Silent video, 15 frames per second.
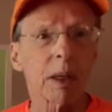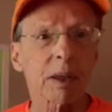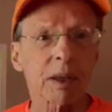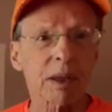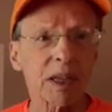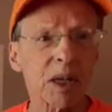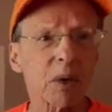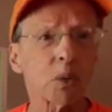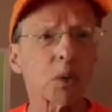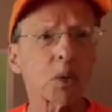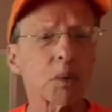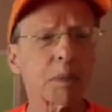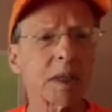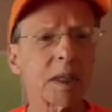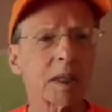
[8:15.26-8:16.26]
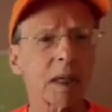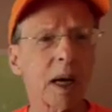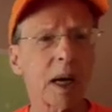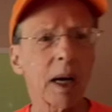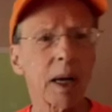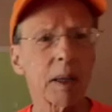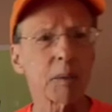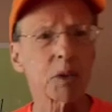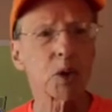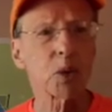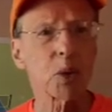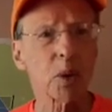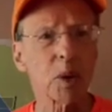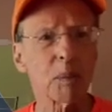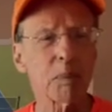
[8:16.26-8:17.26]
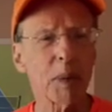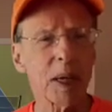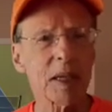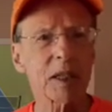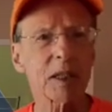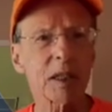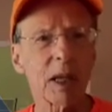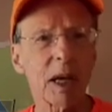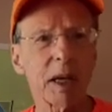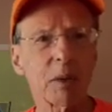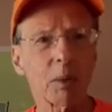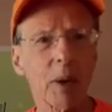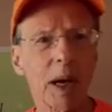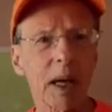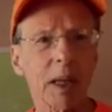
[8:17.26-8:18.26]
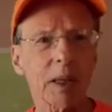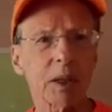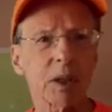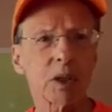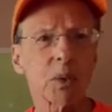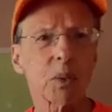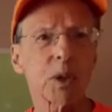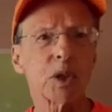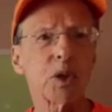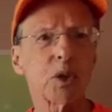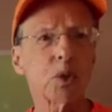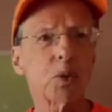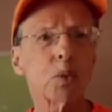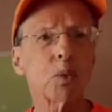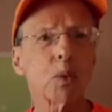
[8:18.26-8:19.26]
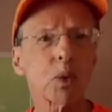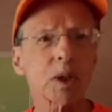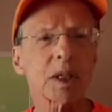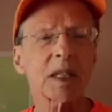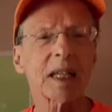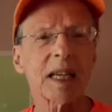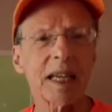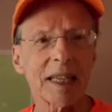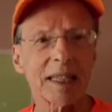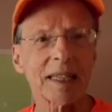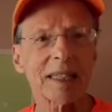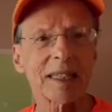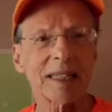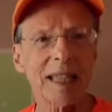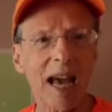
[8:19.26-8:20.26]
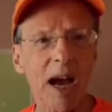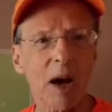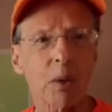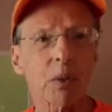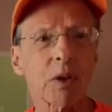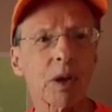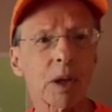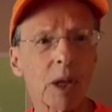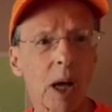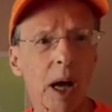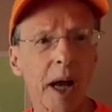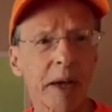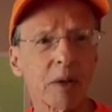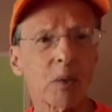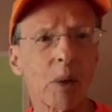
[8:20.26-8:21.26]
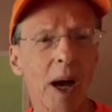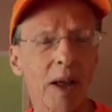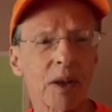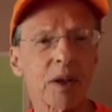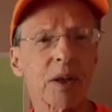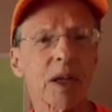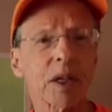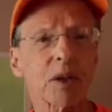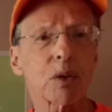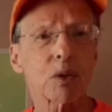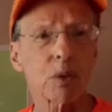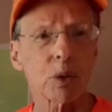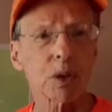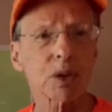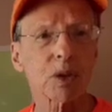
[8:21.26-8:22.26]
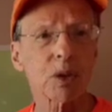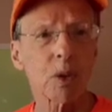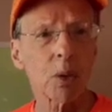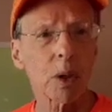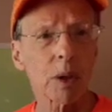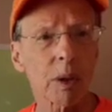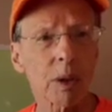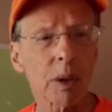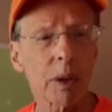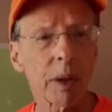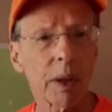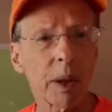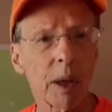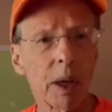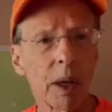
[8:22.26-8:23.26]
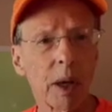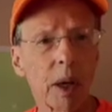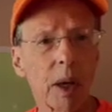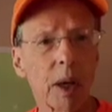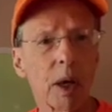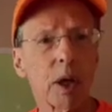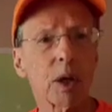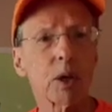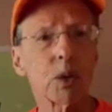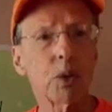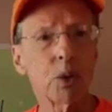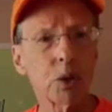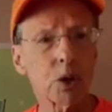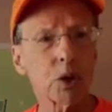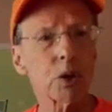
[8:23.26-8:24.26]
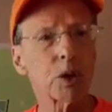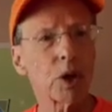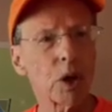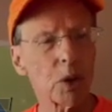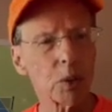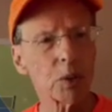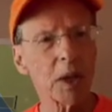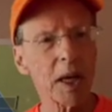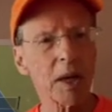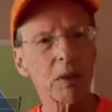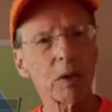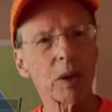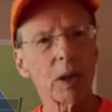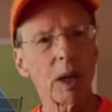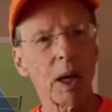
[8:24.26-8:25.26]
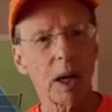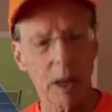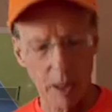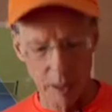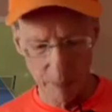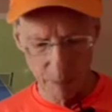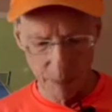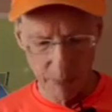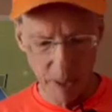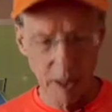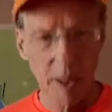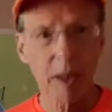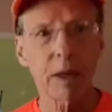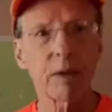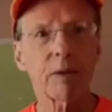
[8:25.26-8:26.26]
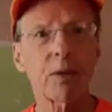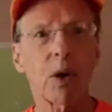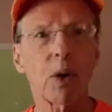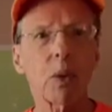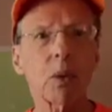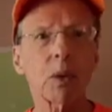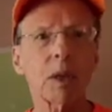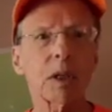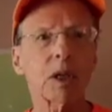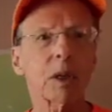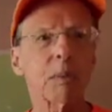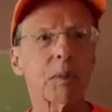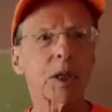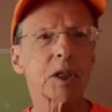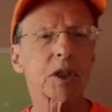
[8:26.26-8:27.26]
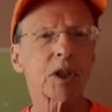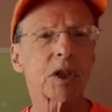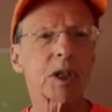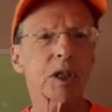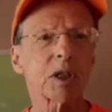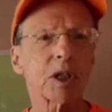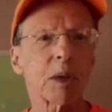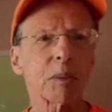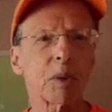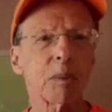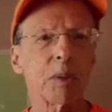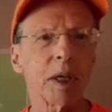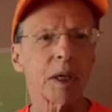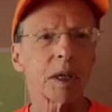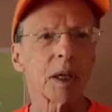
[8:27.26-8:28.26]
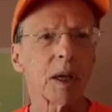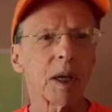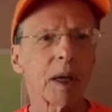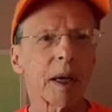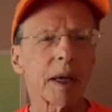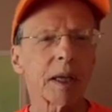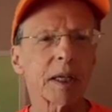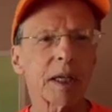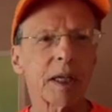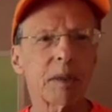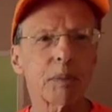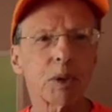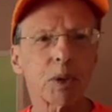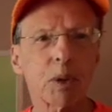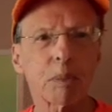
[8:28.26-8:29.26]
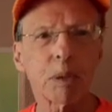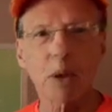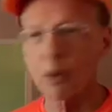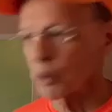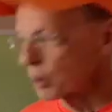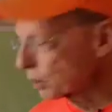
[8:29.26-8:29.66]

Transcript: There will be times during baseline rallies when you want to hit down the line rather than cross court. You should go down the line, if only to mix things up a bit and keep your opponent